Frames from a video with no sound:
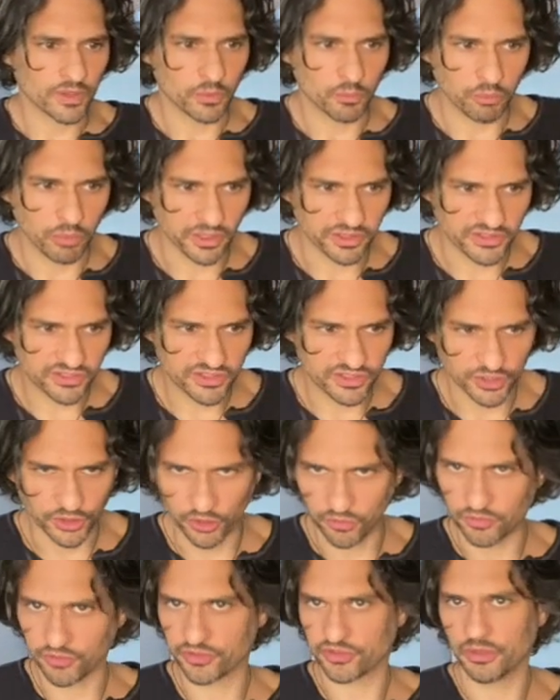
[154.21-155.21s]
but still
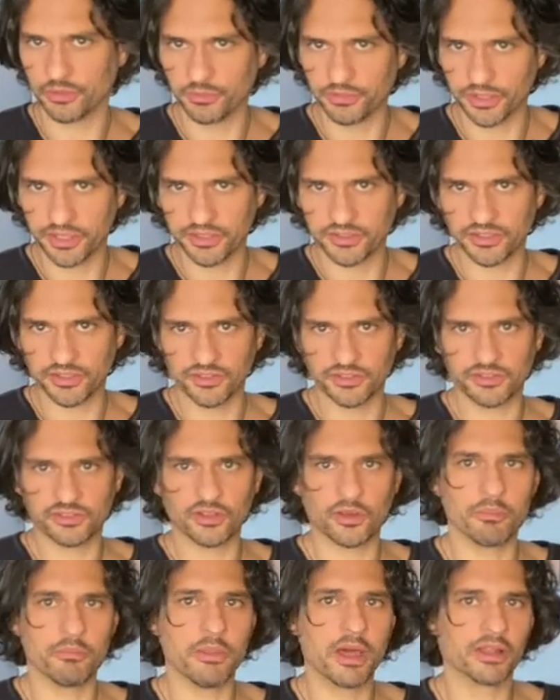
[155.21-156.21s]
for some reason
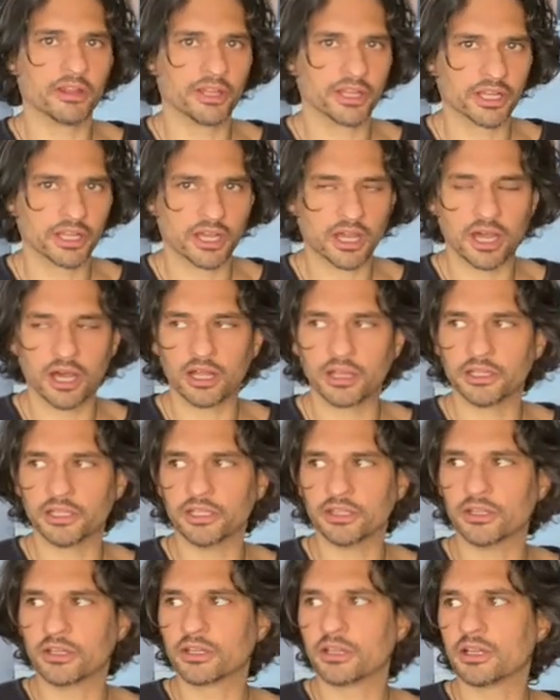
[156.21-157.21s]
so melancholy,
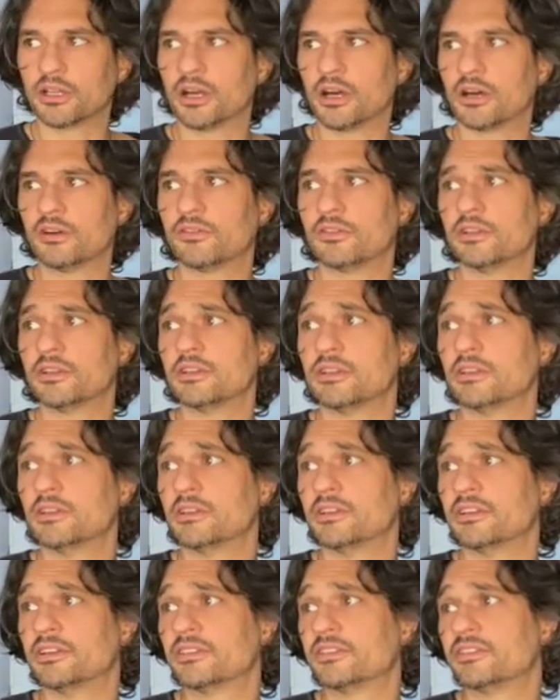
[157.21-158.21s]
looking off into the
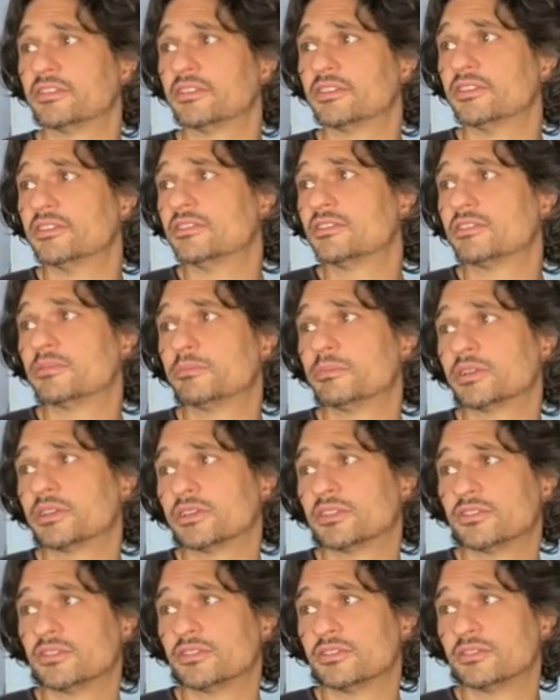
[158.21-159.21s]
distance
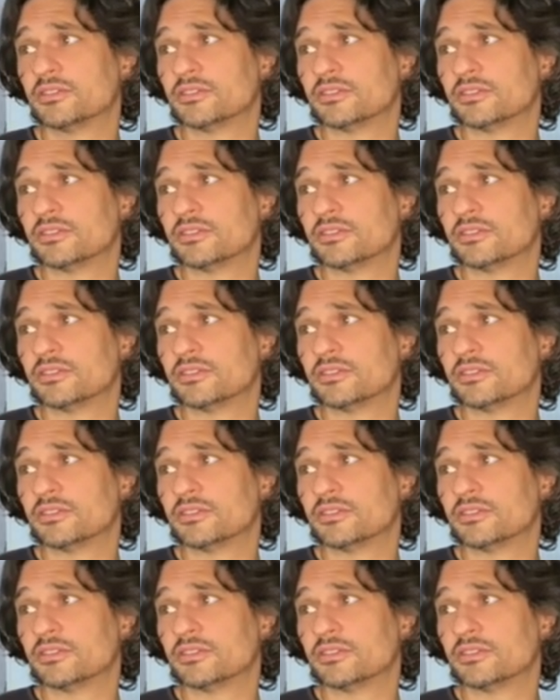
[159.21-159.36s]
because,